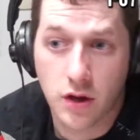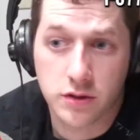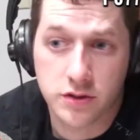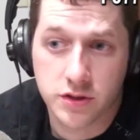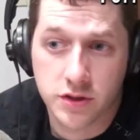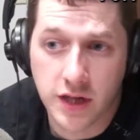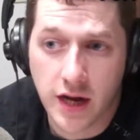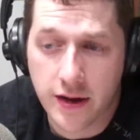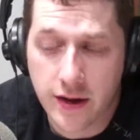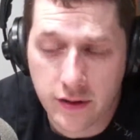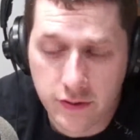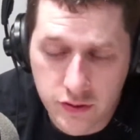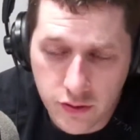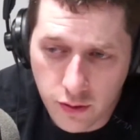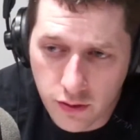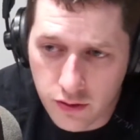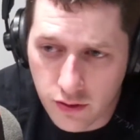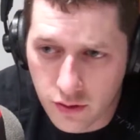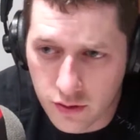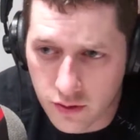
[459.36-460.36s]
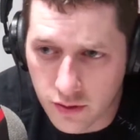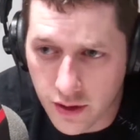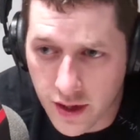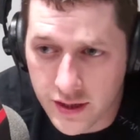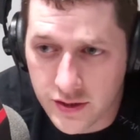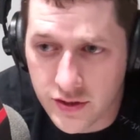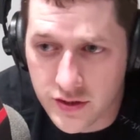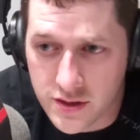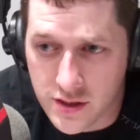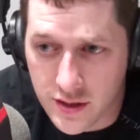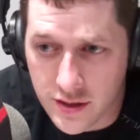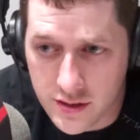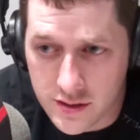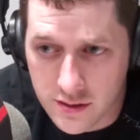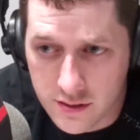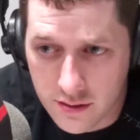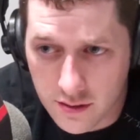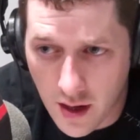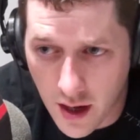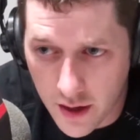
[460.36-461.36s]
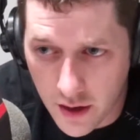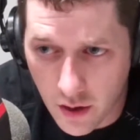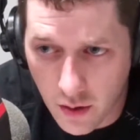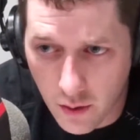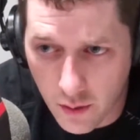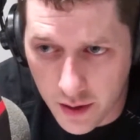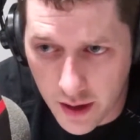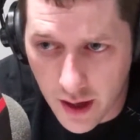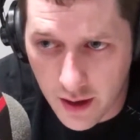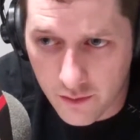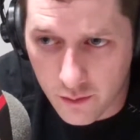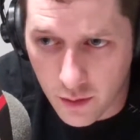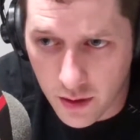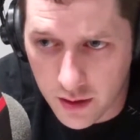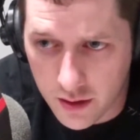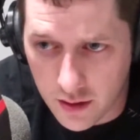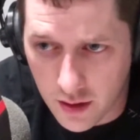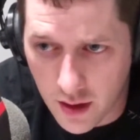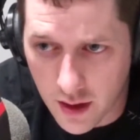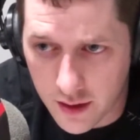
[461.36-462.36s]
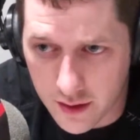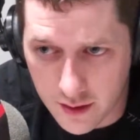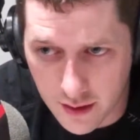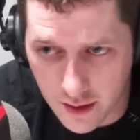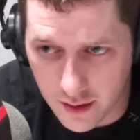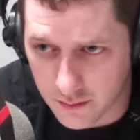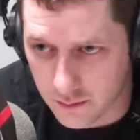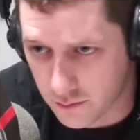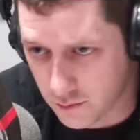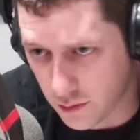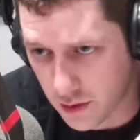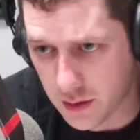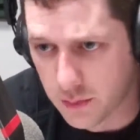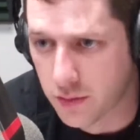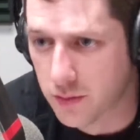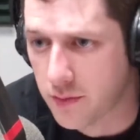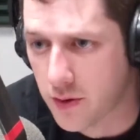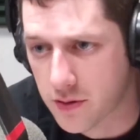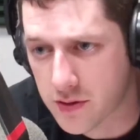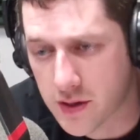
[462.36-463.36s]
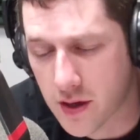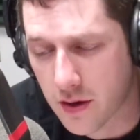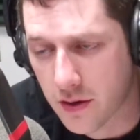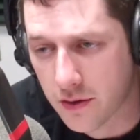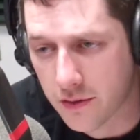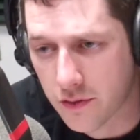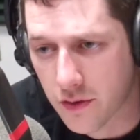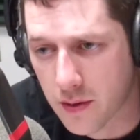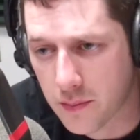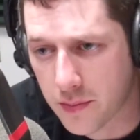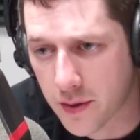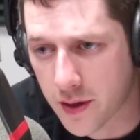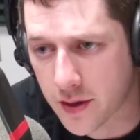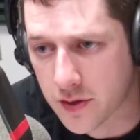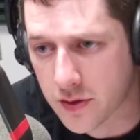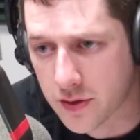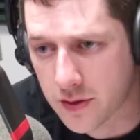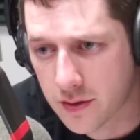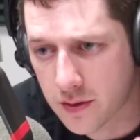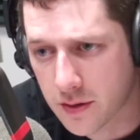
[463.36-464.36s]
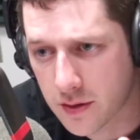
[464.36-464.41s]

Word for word: Shout out to our local Angie's List. I know we have one client that really promotes that on their front page.